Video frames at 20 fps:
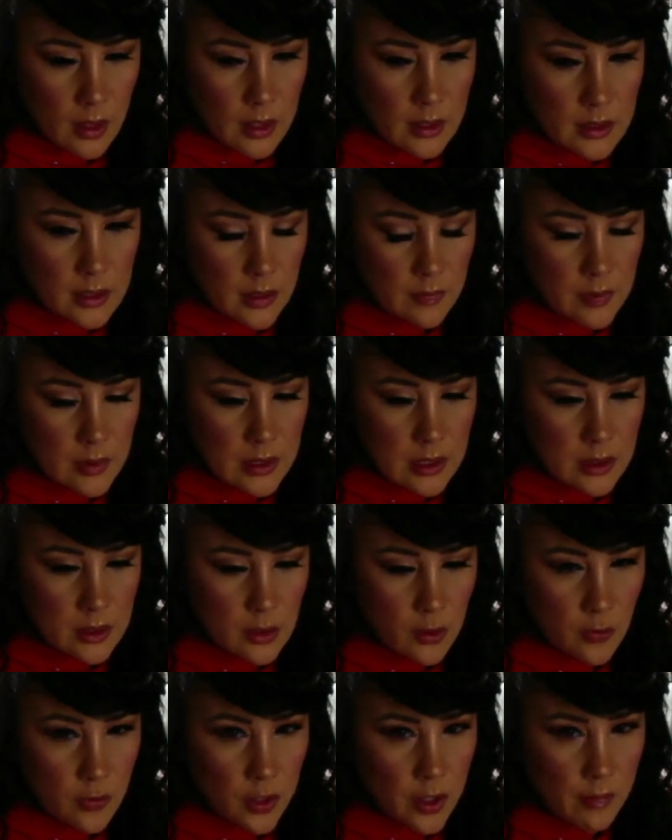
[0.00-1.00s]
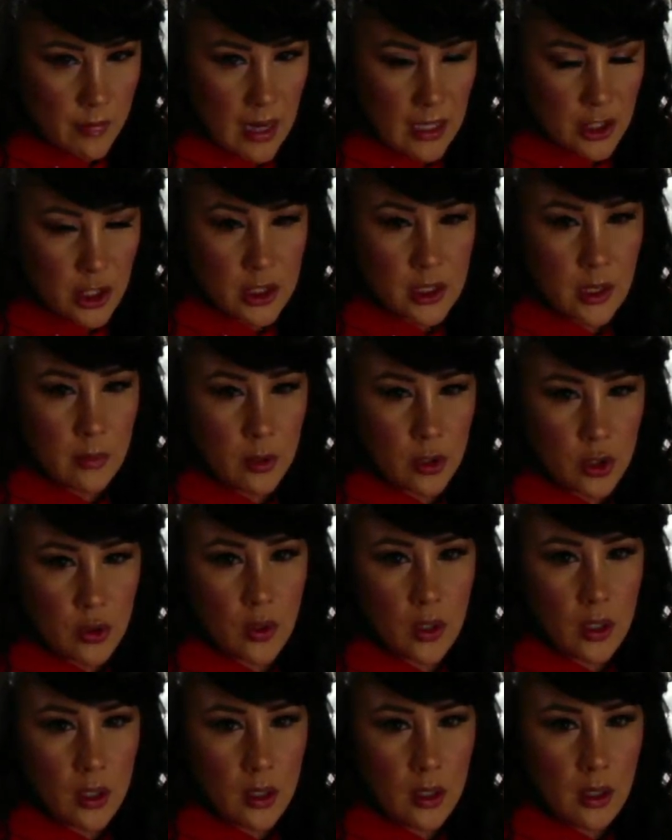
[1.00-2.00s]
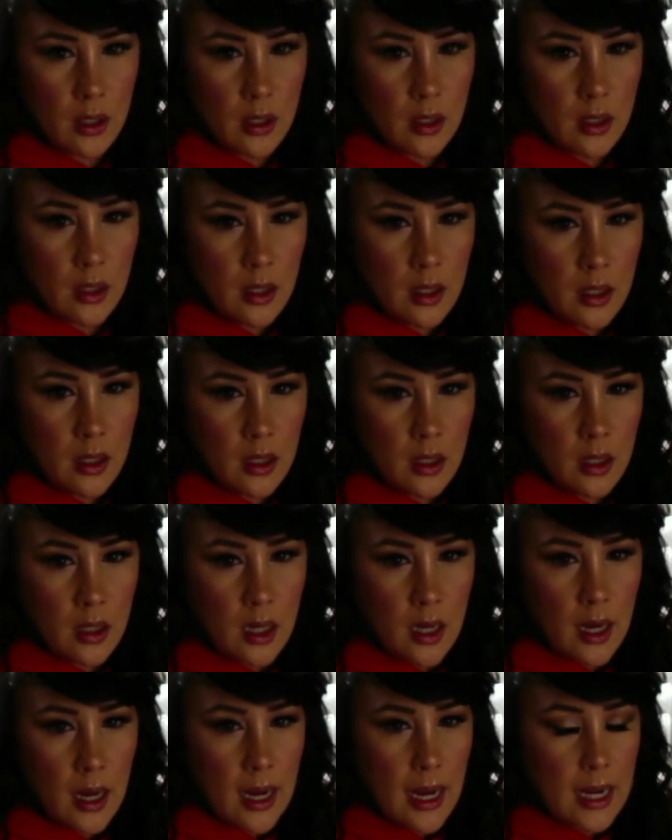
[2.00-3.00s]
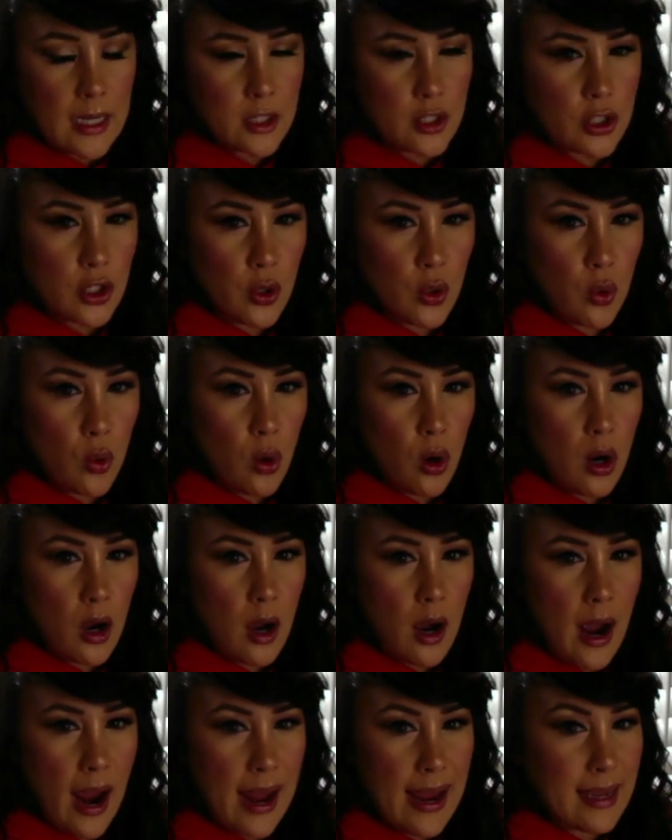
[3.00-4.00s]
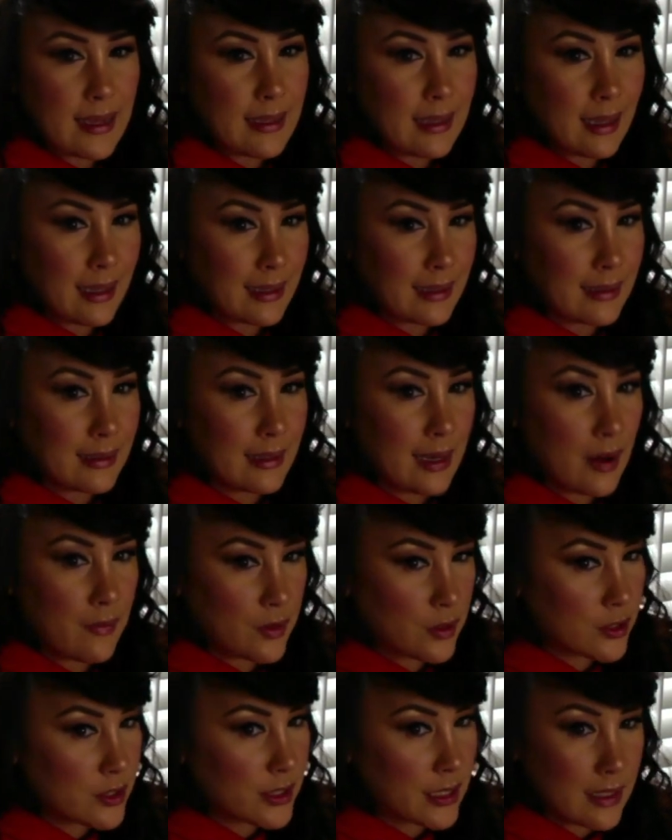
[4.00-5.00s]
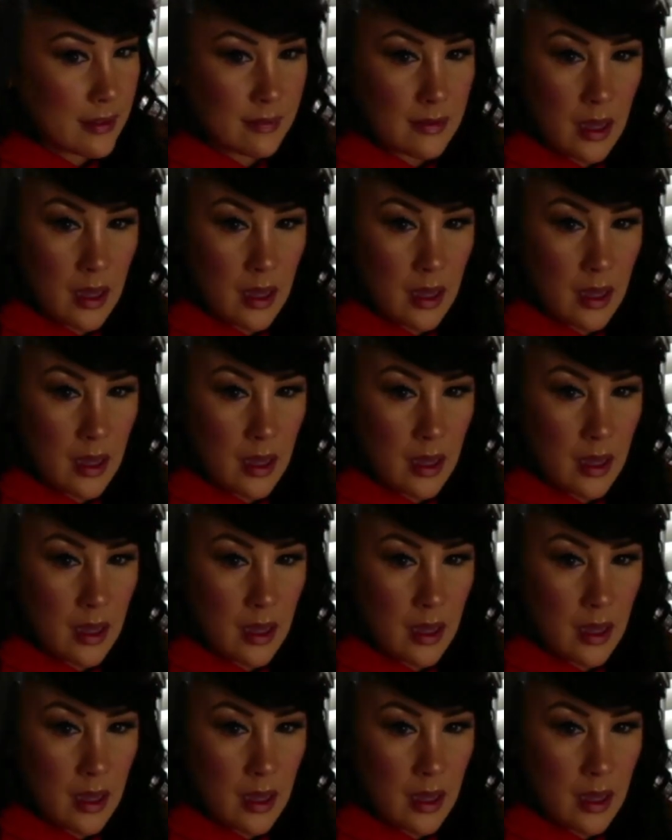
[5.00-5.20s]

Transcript: in San Francisco for the Magic Summer Tour, and so I had like never seen